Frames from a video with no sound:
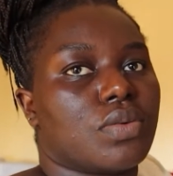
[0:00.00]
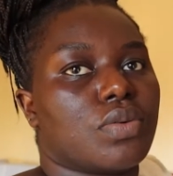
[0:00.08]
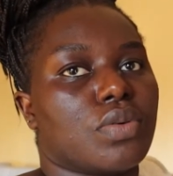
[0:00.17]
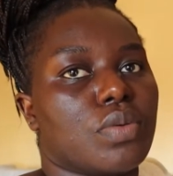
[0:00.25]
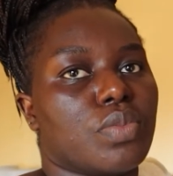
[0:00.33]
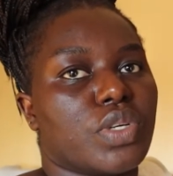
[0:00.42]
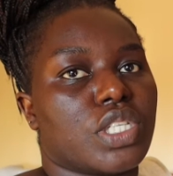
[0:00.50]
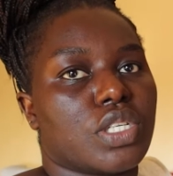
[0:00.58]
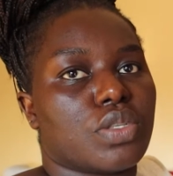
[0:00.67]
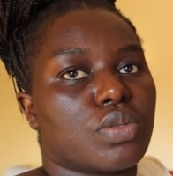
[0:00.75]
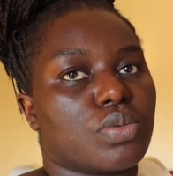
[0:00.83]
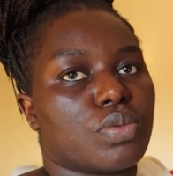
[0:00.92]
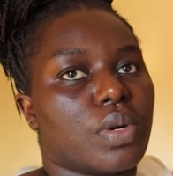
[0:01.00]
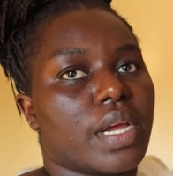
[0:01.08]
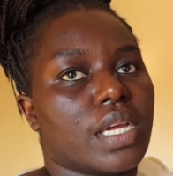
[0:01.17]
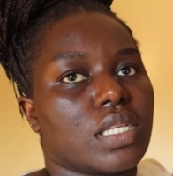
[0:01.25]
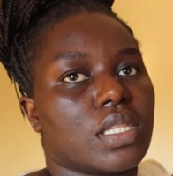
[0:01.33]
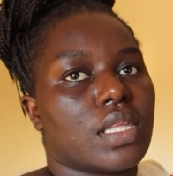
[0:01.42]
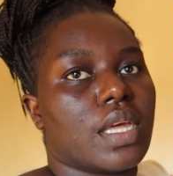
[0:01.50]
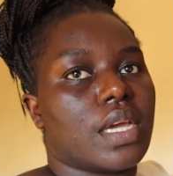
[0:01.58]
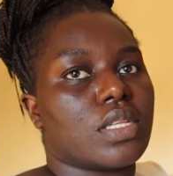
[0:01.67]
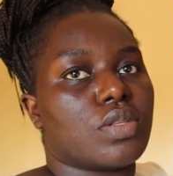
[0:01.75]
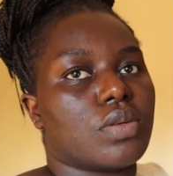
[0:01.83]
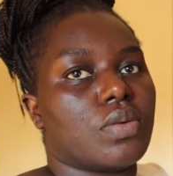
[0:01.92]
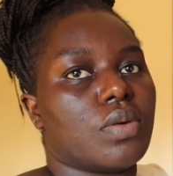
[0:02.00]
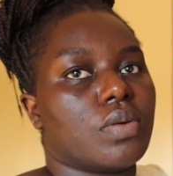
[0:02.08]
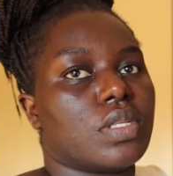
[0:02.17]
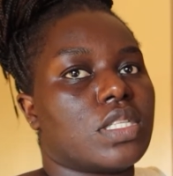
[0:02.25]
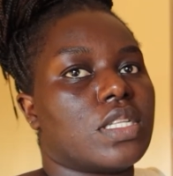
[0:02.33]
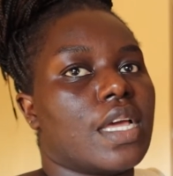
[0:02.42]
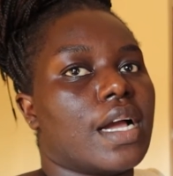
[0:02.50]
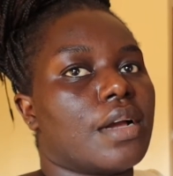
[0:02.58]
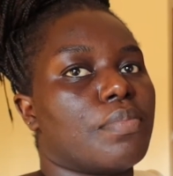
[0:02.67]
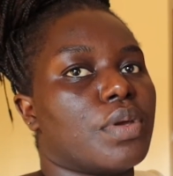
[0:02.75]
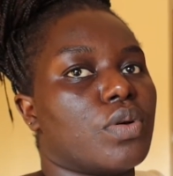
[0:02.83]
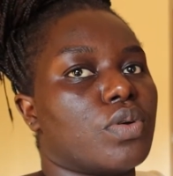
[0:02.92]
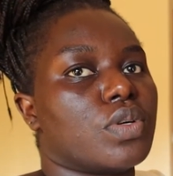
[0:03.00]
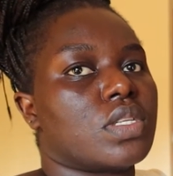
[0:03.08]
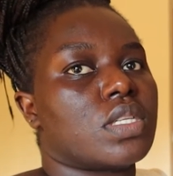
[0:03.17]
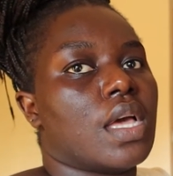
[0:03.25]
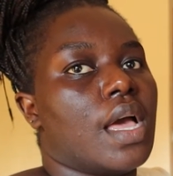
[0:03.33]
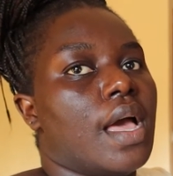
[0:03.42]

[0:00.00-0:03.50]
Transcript: room which is right there it's, it's dark because